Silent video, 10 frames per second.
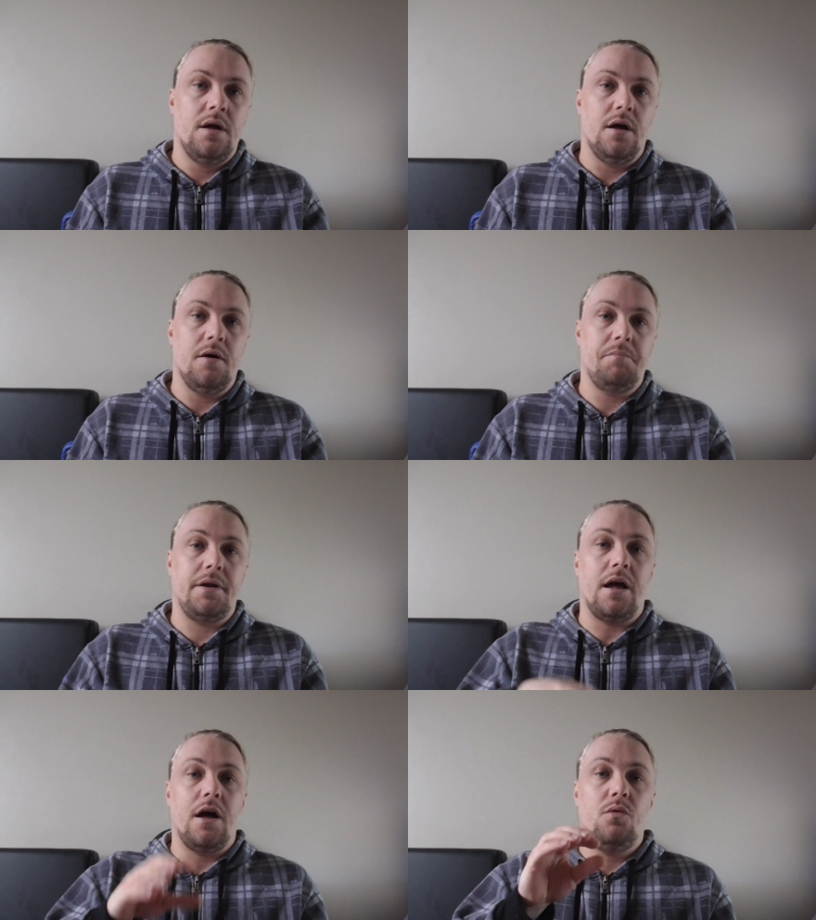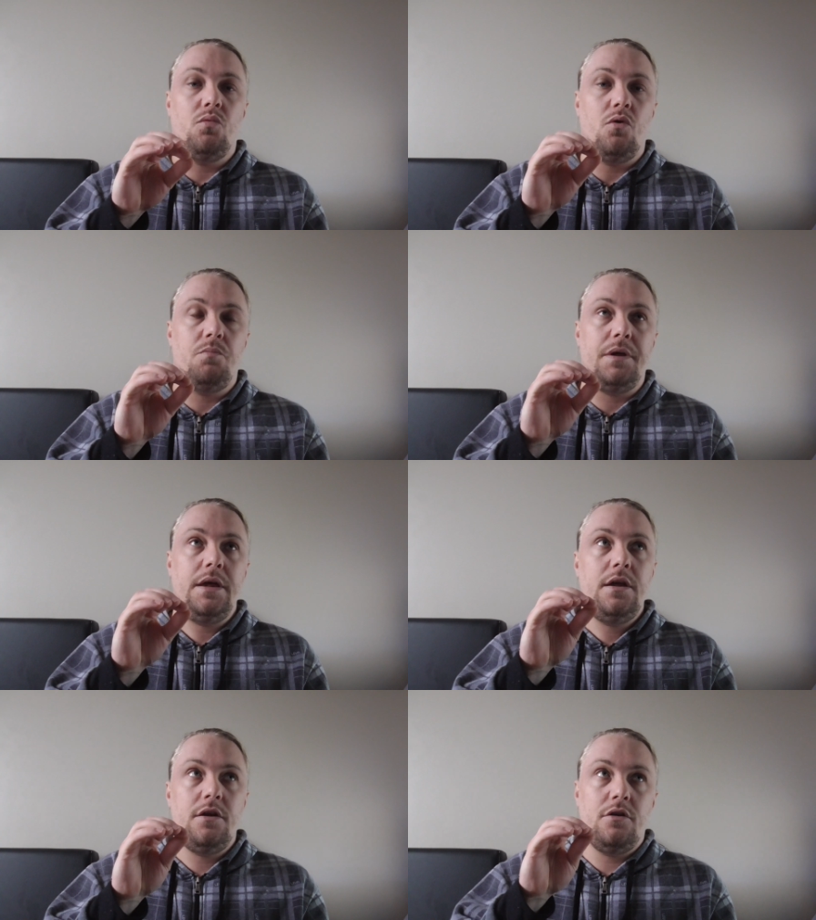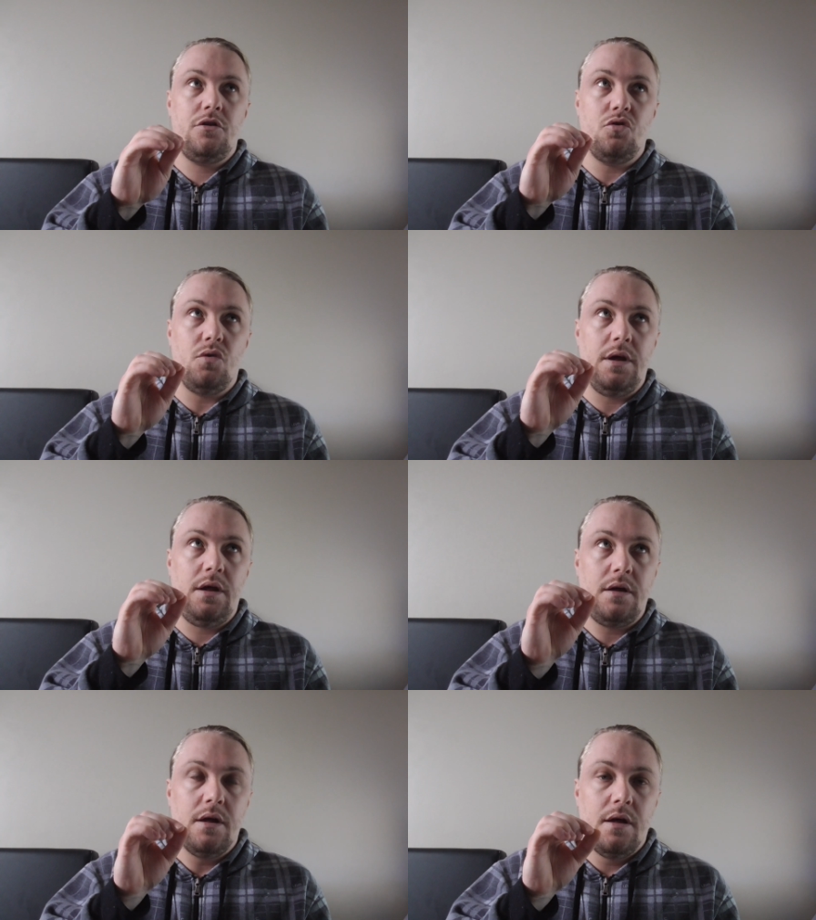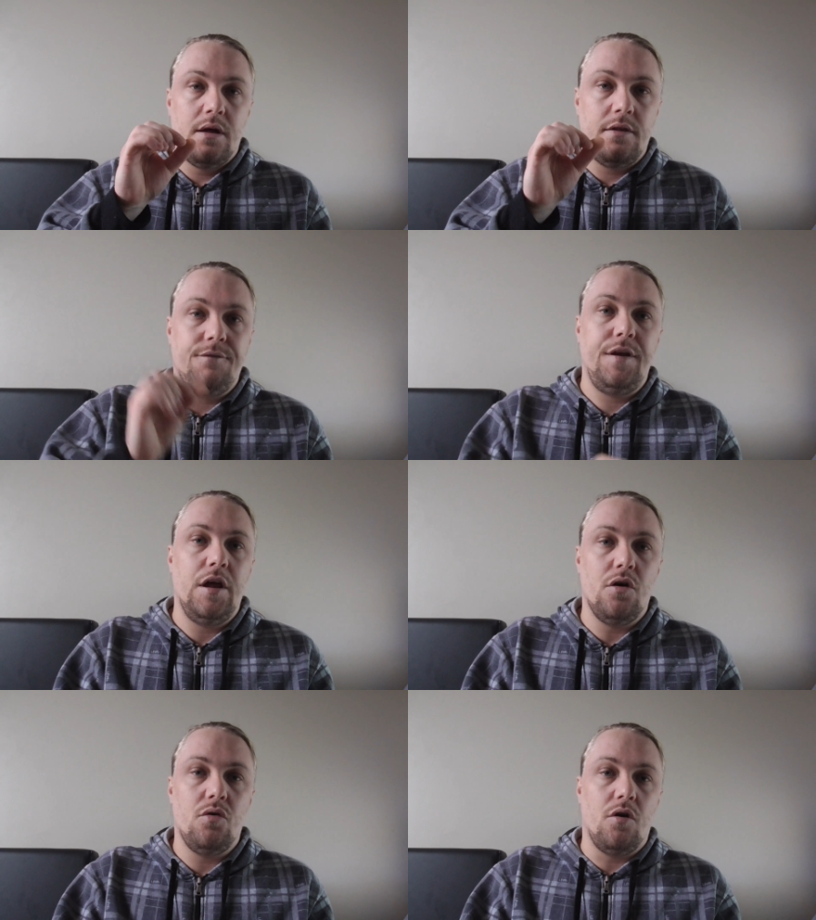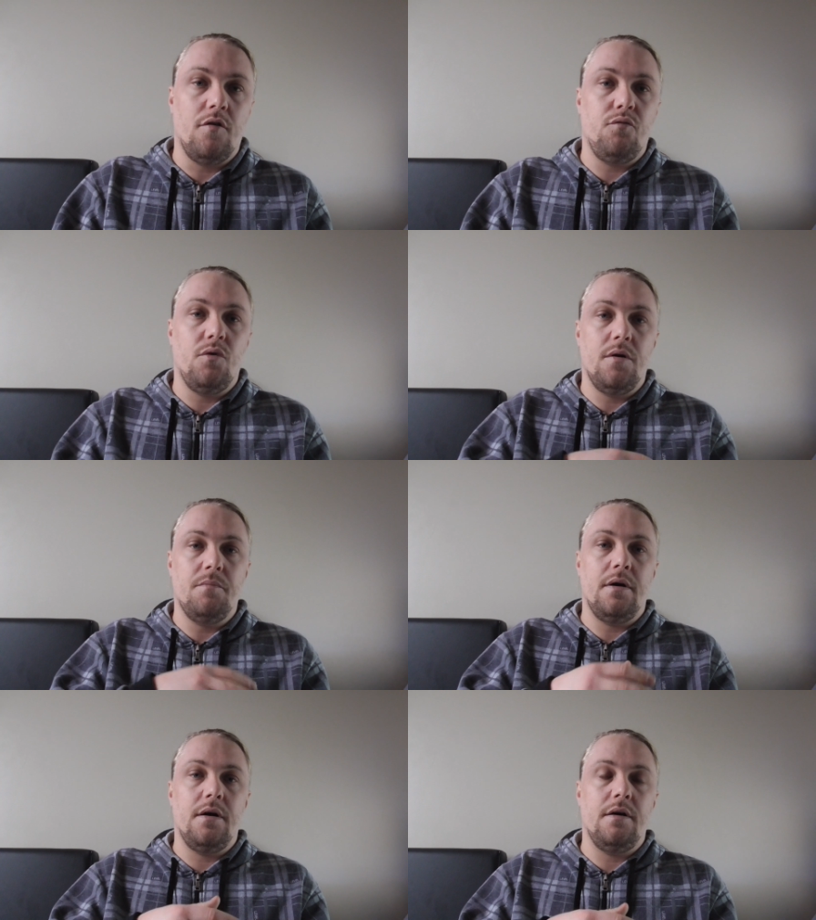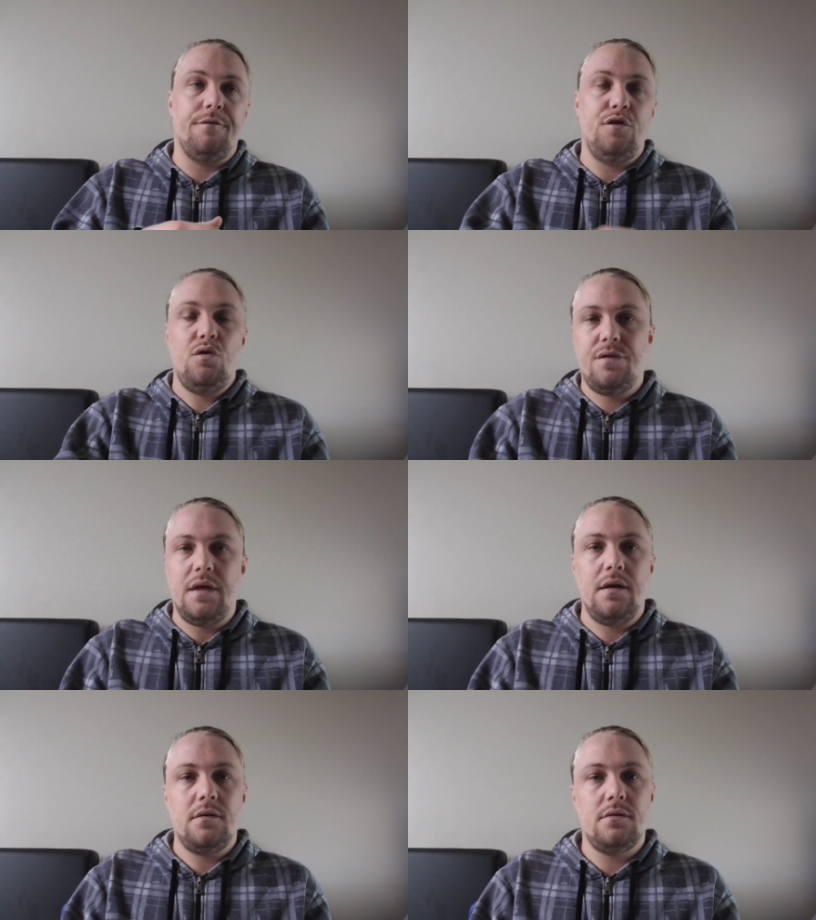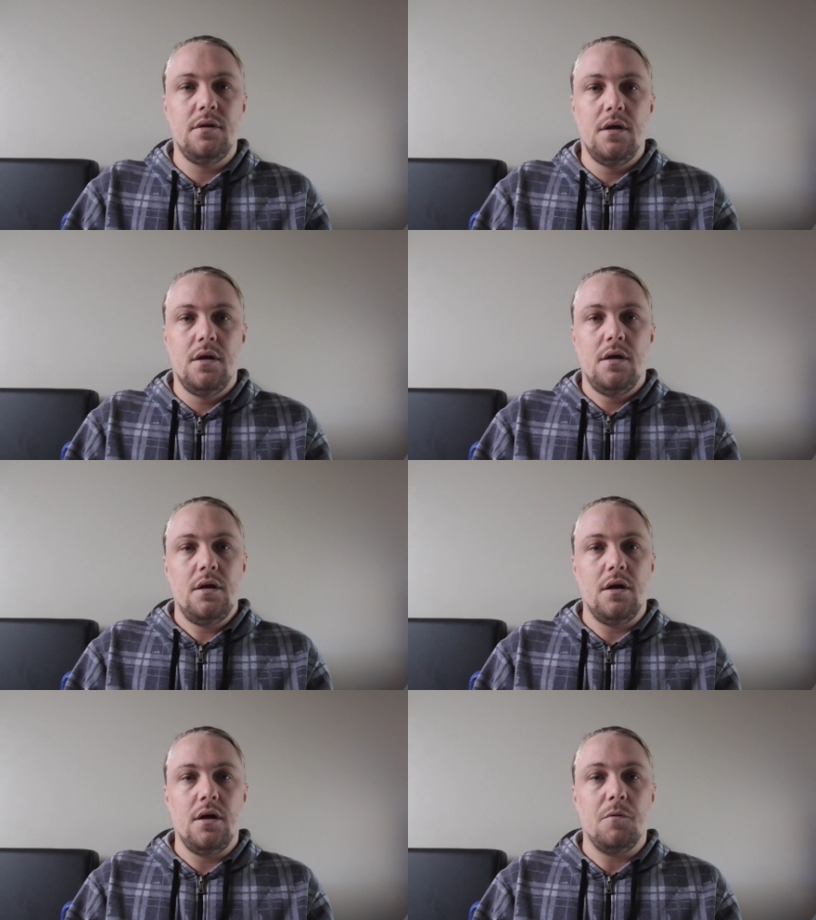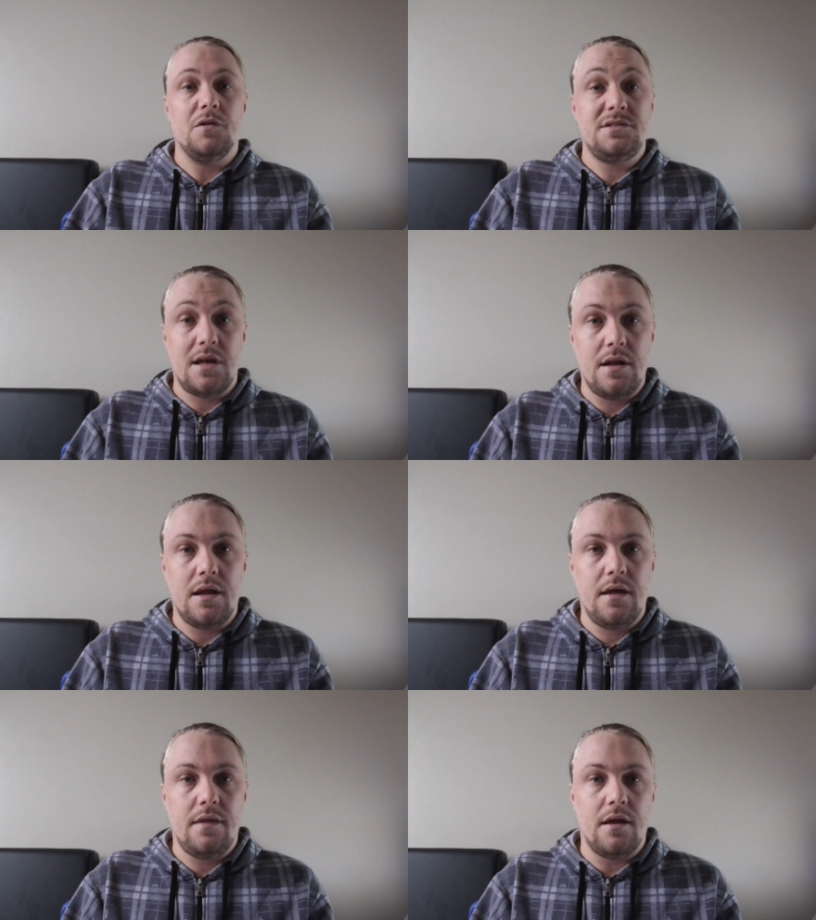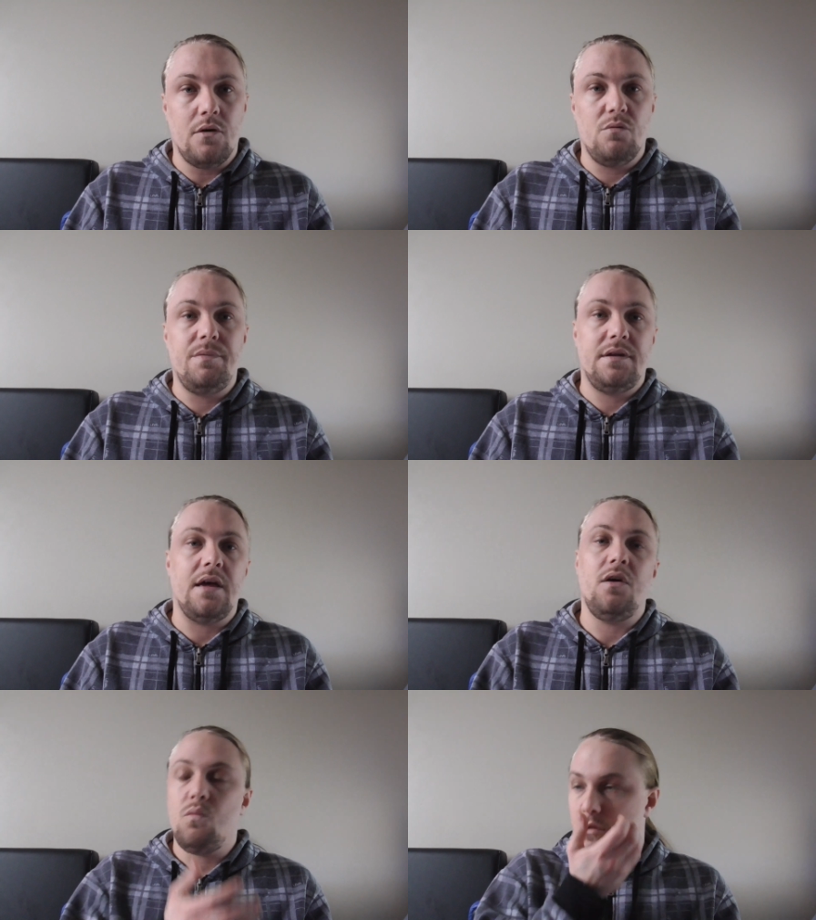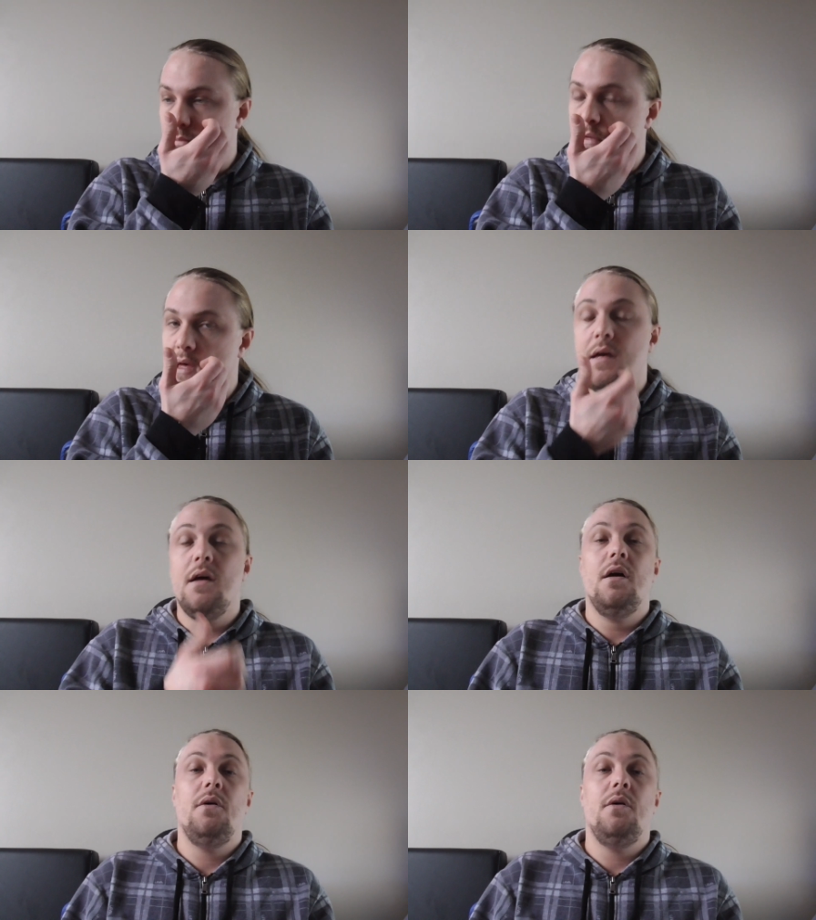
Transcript: But I will be doing the video of a few things on Saturday that I will be taking with me,